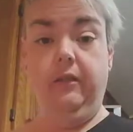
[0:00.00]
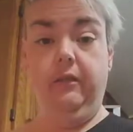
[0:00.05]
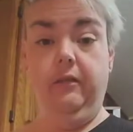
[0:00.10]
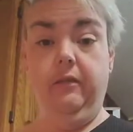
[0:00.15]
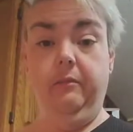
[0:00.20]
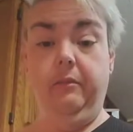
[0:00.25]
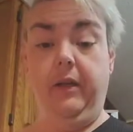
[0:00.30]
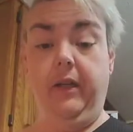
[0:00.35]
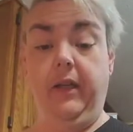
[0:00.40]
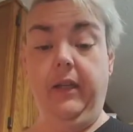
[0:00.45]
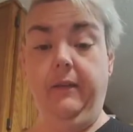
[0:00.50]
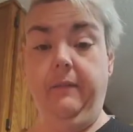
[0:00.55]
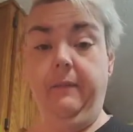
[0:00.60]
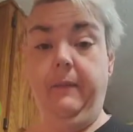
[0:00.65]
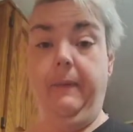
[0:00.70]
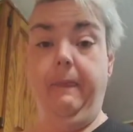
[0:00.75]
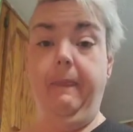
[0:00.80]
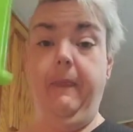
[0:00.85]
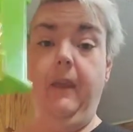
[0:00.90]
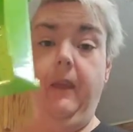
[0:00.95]
bucket.
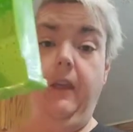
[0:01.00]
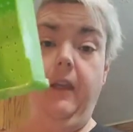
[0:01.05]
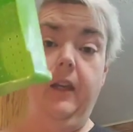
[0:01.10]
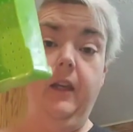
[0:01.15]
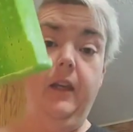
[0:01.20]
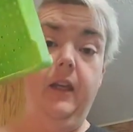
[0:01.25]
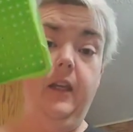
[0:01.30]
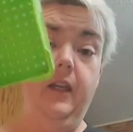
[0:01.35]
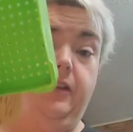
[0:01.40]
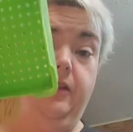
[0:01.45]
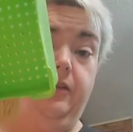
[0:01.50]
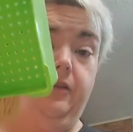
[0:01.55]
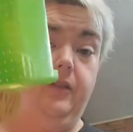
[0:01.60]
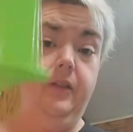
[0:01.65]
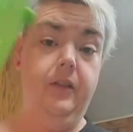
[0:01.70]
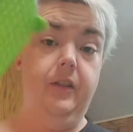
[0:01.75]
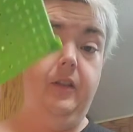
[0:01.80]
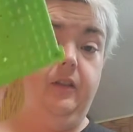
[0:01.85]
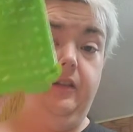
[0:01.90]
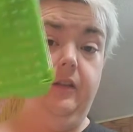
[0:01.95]
Here's
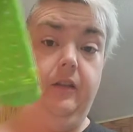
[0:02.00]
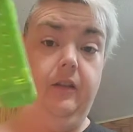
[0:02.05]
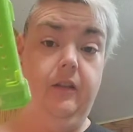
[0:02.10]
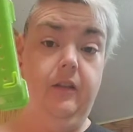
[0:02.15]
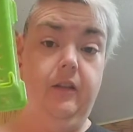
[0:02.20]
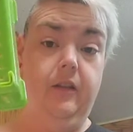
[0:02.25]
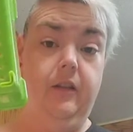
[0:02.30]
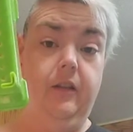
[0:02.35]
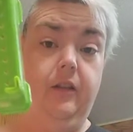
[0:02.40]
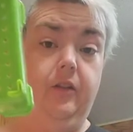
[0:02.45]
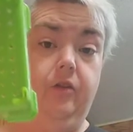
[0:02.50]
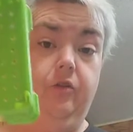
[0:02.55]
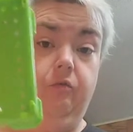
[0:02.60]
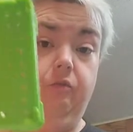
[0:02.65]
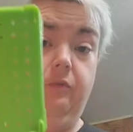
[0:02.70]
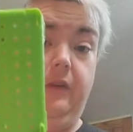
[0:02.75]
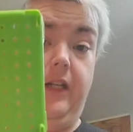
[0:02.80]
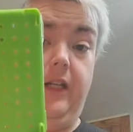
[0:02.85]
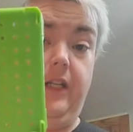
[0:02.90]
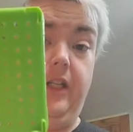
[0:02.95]
the
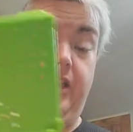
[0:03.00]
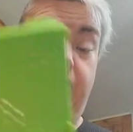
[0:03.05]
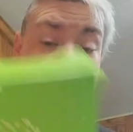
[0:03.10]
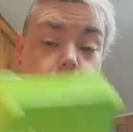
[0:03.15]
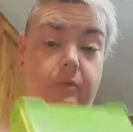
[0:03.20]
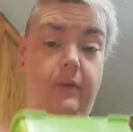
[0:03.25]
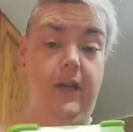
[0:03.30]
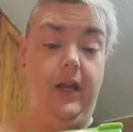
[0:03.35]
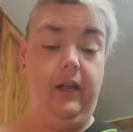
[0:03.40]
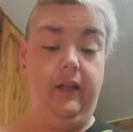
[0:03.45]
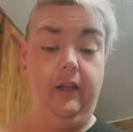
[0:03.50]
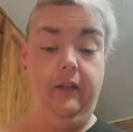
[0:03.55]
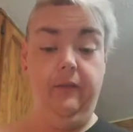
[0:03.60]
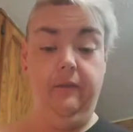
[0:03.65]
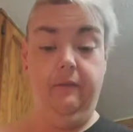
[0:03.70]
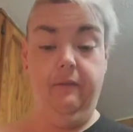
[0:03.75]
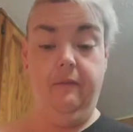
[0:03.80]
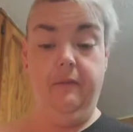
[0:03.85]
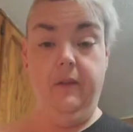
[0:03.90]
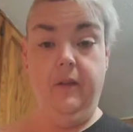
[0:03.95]
drainage
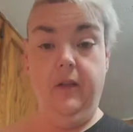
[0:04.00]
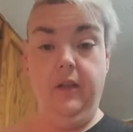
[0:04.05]
rack.